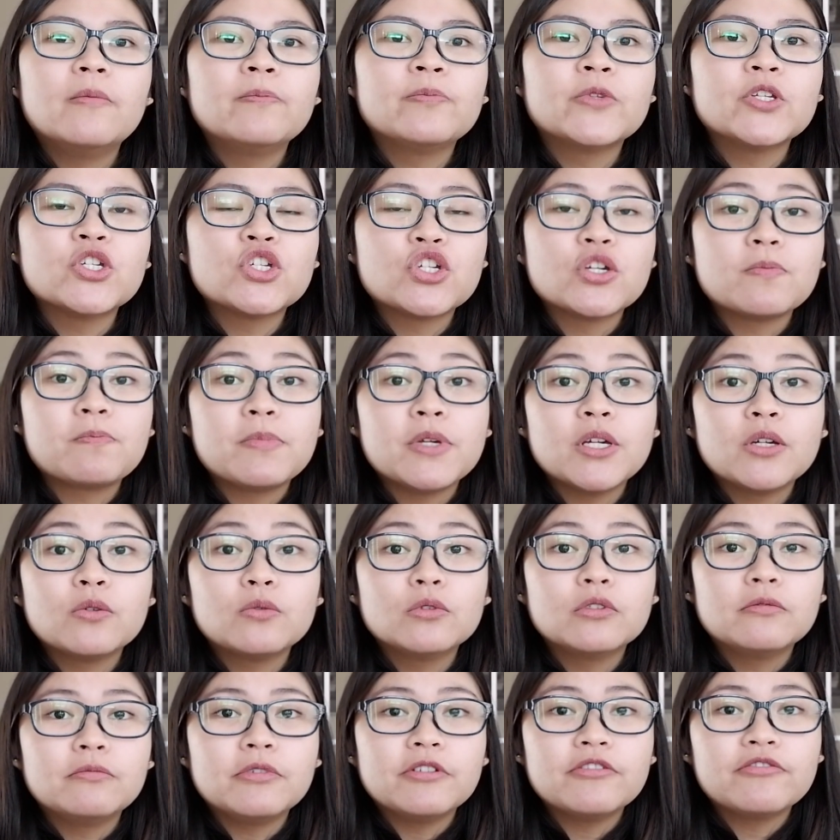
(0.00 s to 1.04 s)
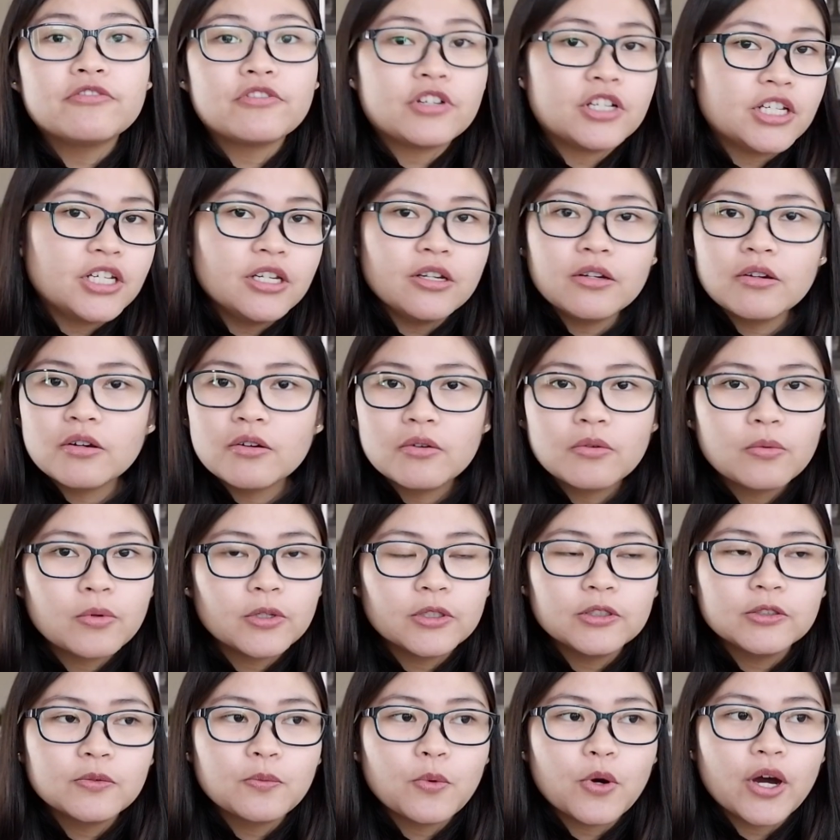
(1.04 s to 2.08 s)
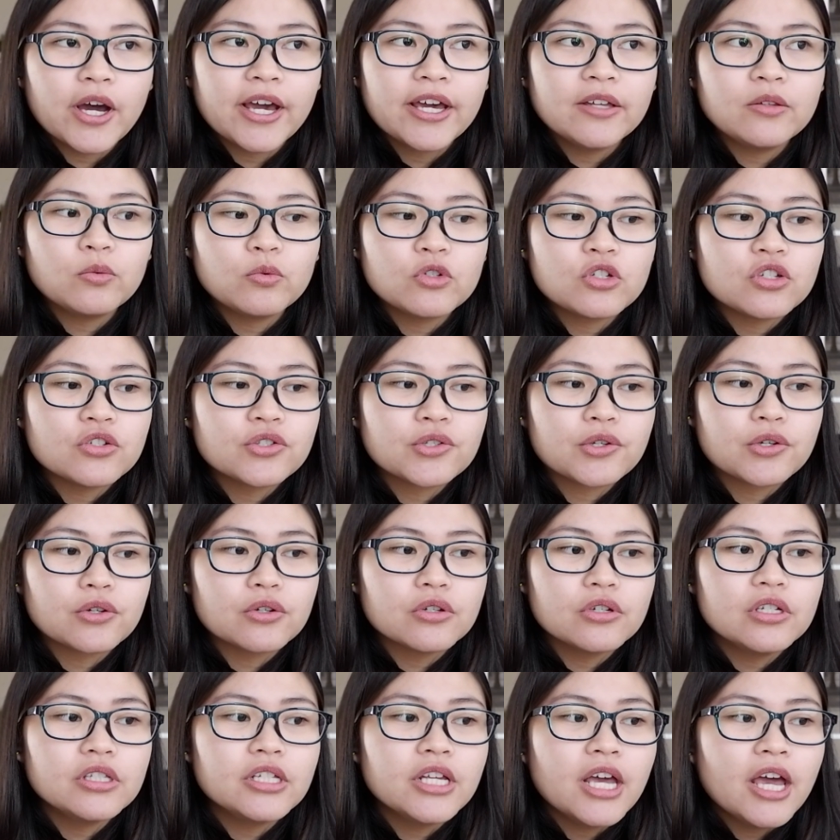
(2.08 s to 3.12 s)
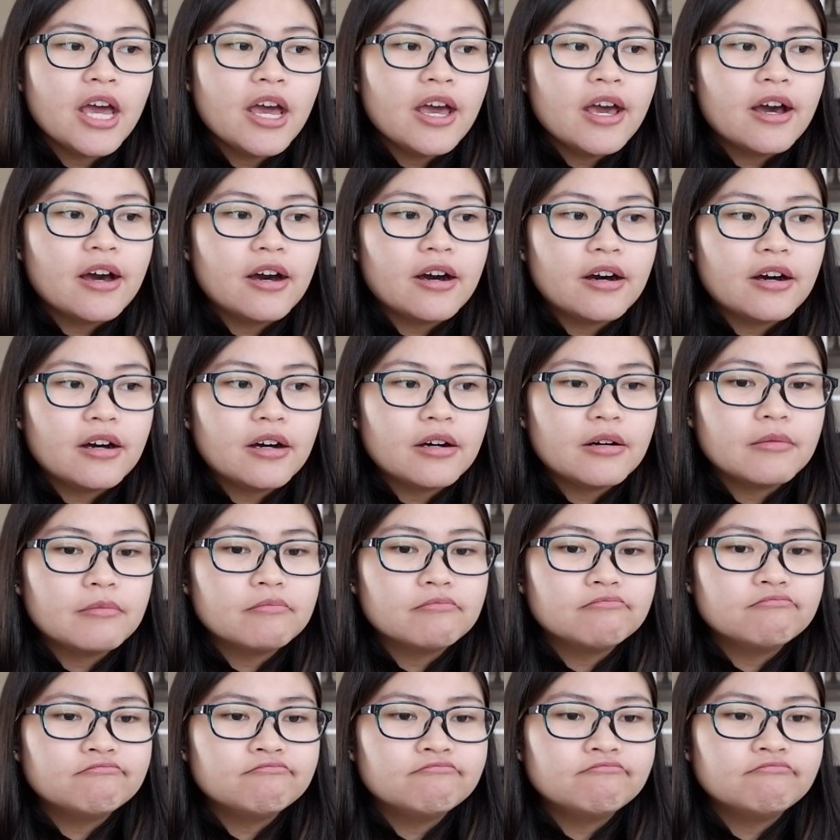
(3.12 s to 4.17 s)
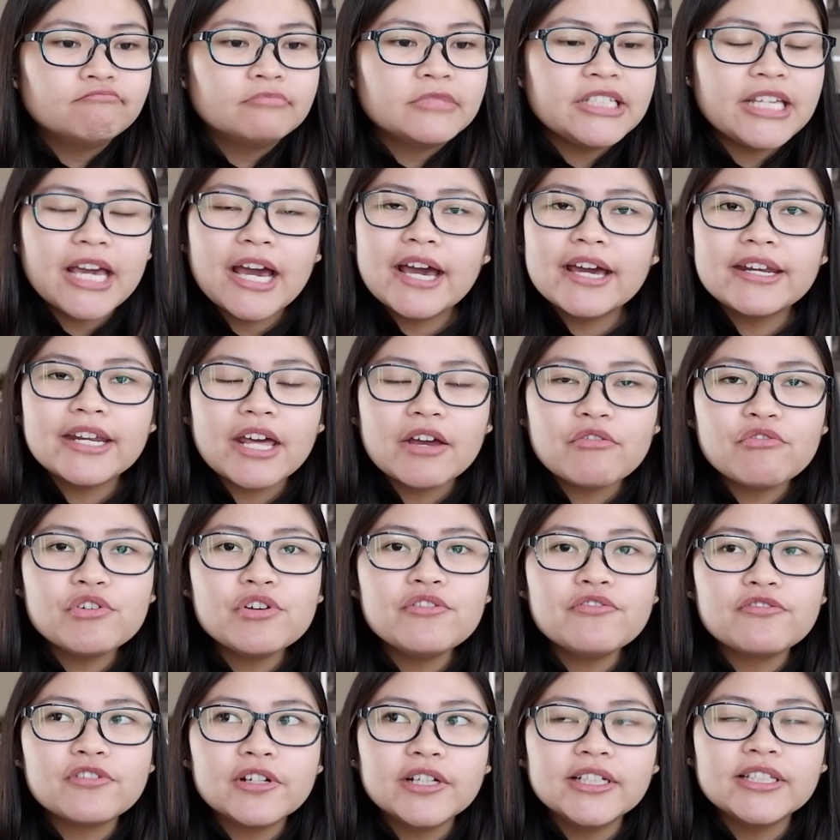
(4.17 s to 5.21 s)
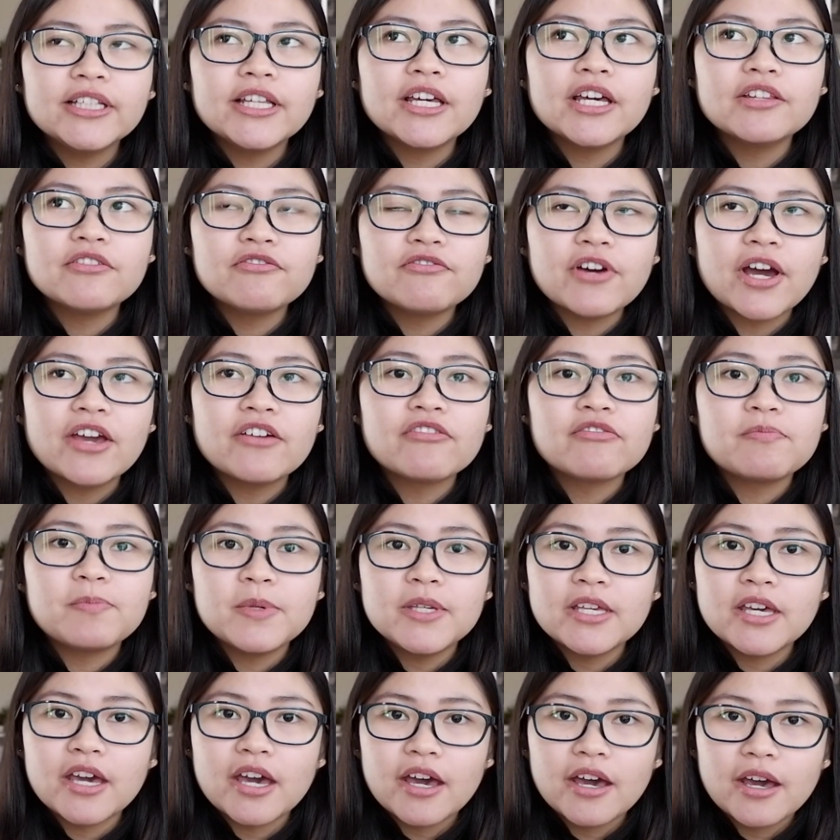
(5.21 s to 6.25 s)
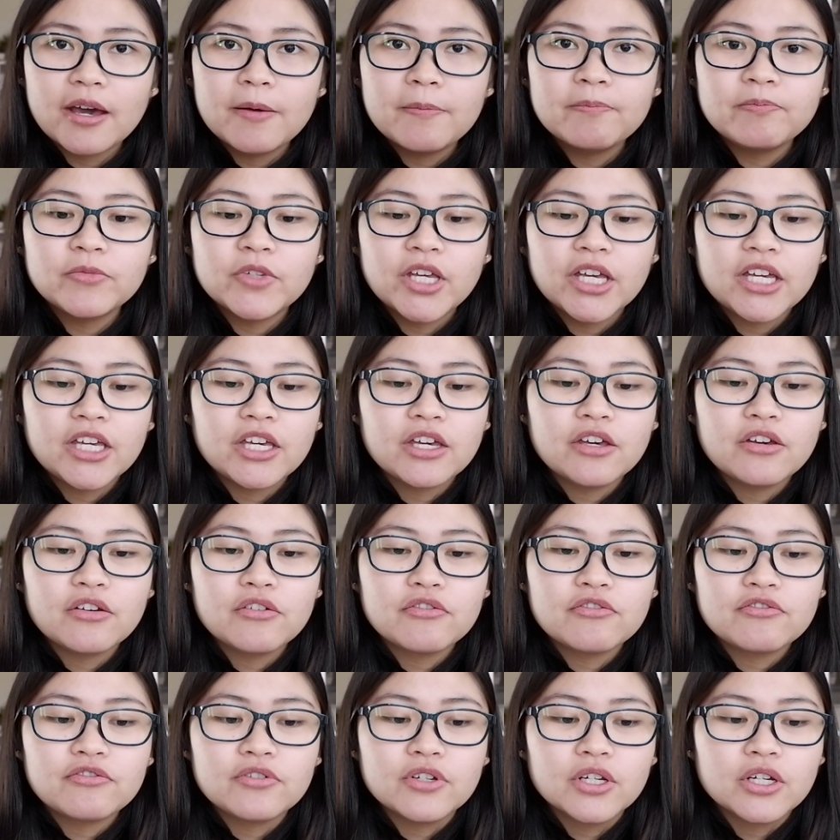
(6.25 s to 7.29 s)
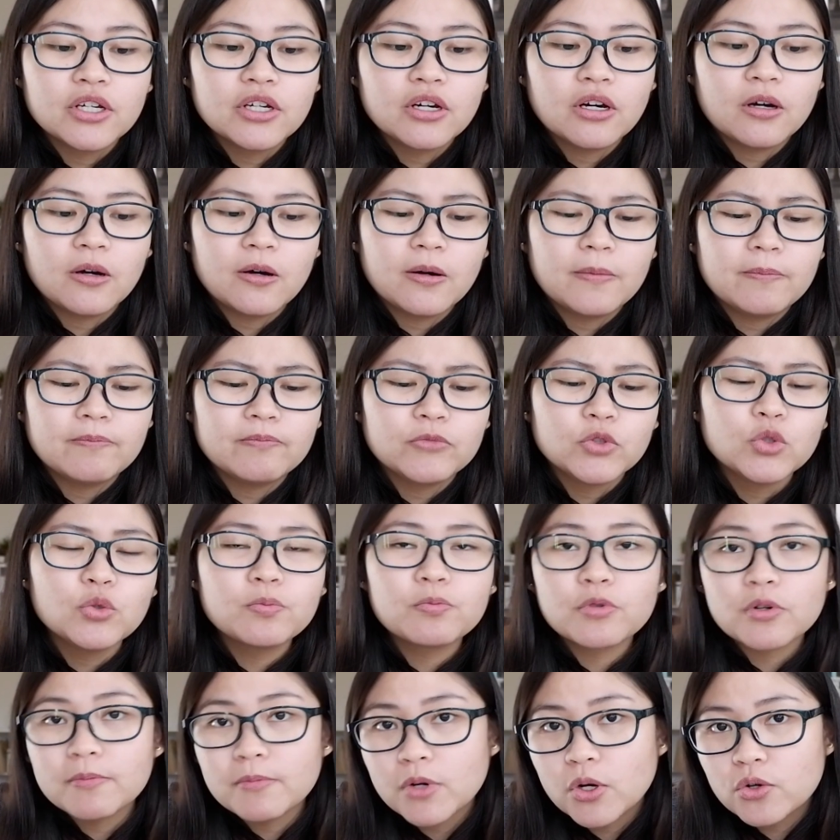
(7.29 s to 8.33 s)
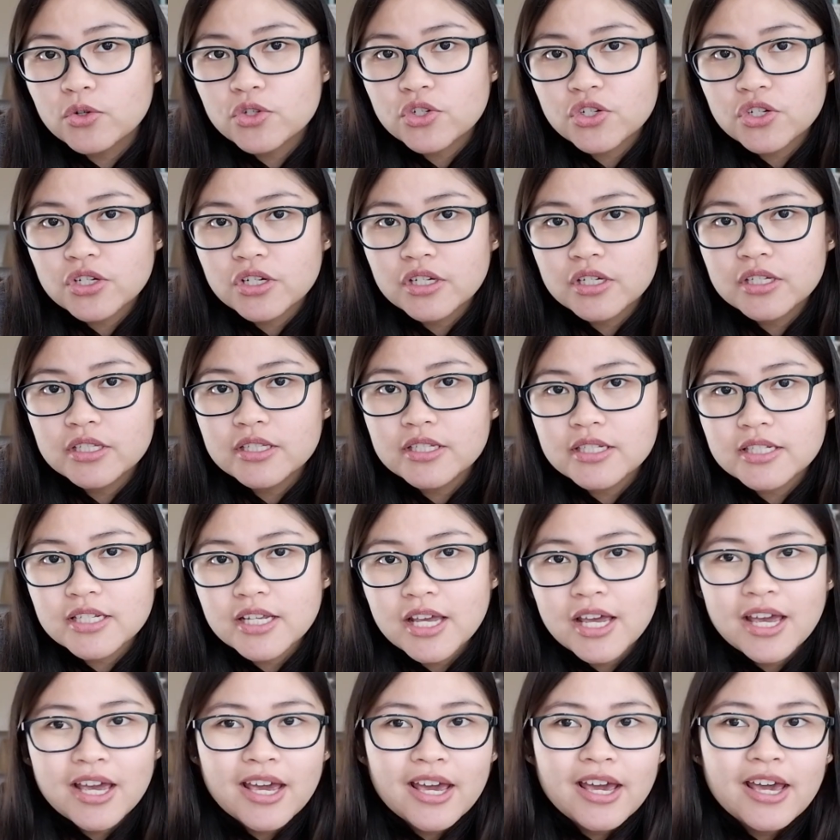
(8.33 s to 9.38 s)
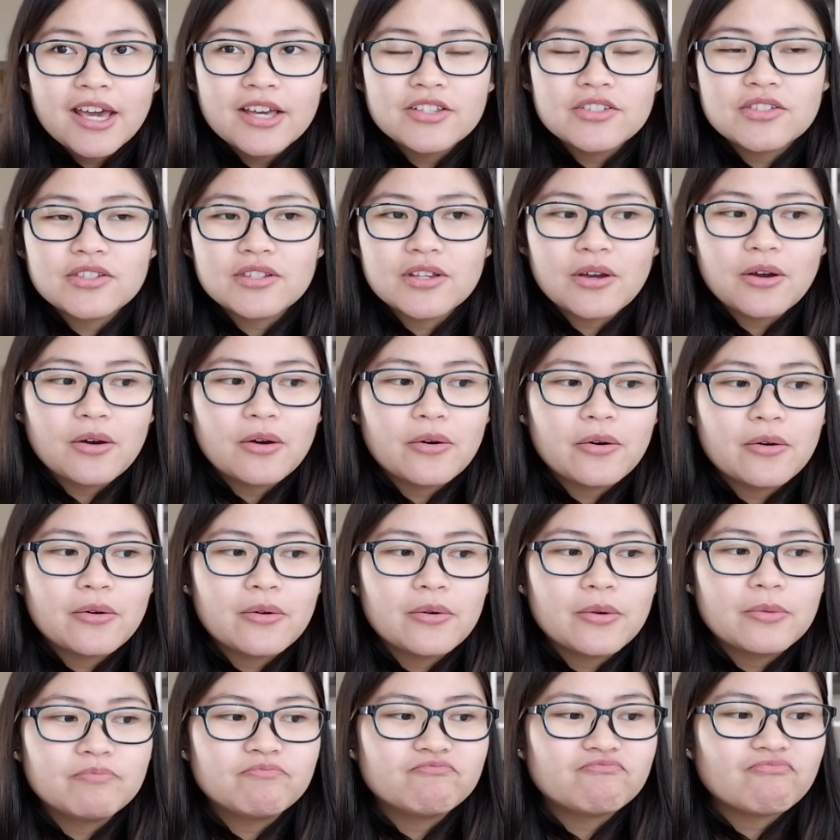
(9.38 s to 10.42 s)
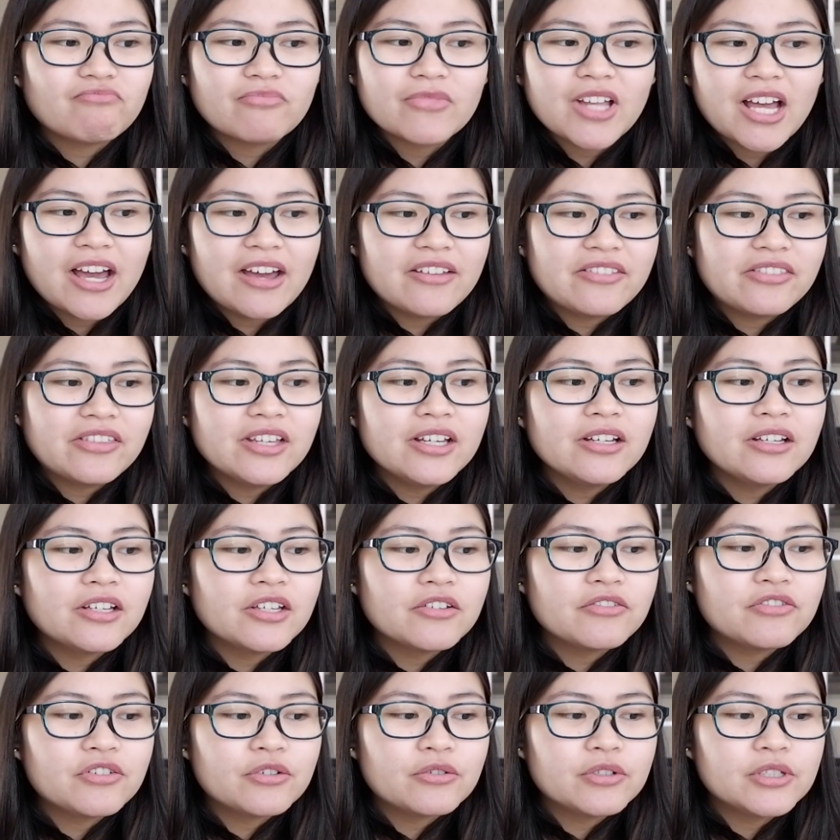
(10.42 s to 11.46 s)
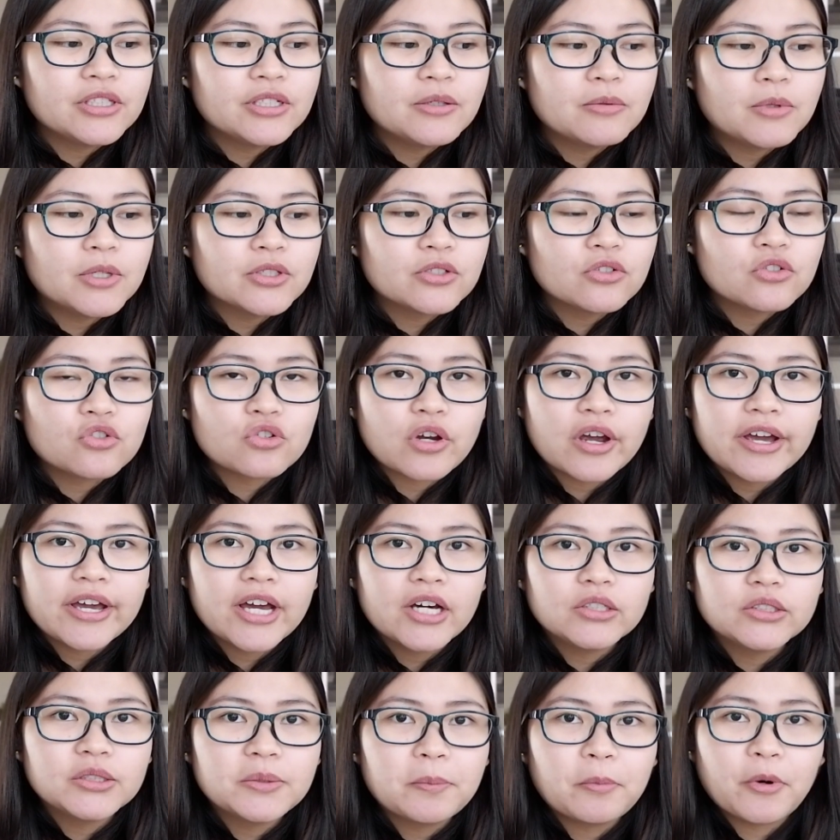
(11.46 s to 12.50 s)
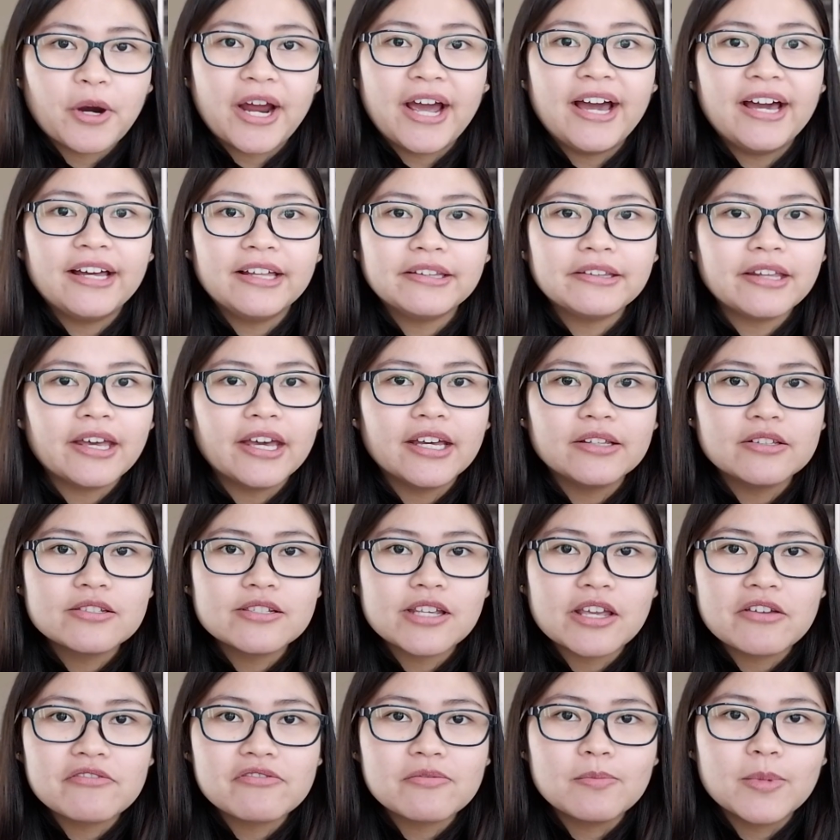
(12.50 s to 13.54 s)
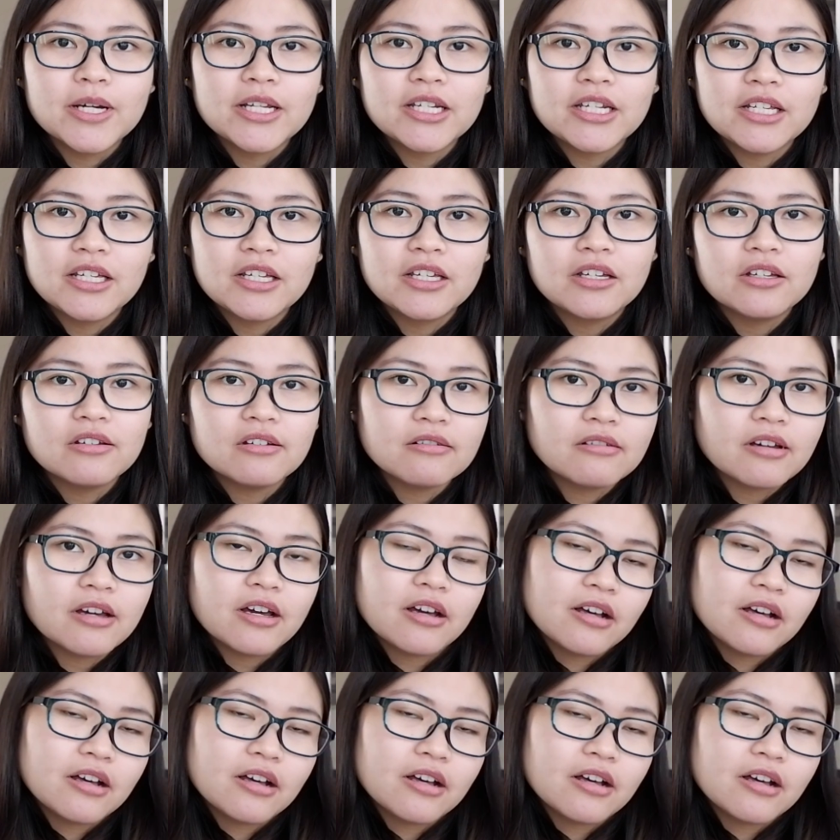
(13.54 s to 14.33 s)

the shipping would be free worldwide, which is good. Yeah, and every Friday at 5 p.m. they give new promotions. So I think if you really want to try out the brand and save money,